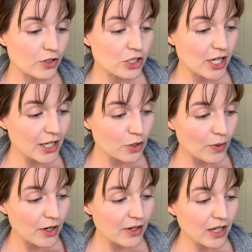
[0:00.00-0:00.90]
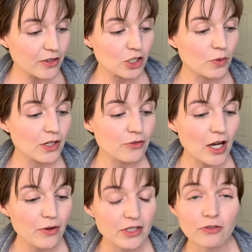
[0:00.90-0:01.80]
January, on the 24
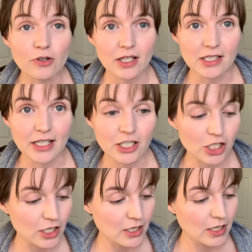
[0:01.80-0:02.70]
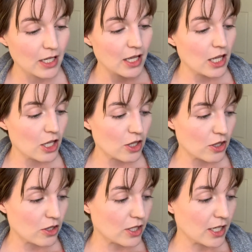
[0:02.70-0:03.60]
hours of cross stitch,
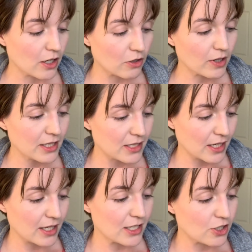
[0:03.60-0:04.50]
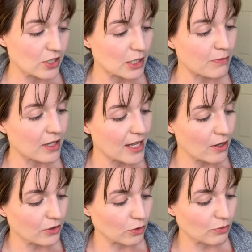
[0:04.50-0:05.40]
the acrostic is to spell
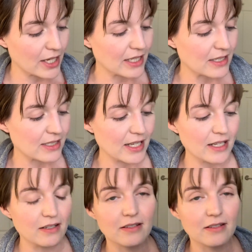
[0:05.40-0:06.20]
out the ready, set,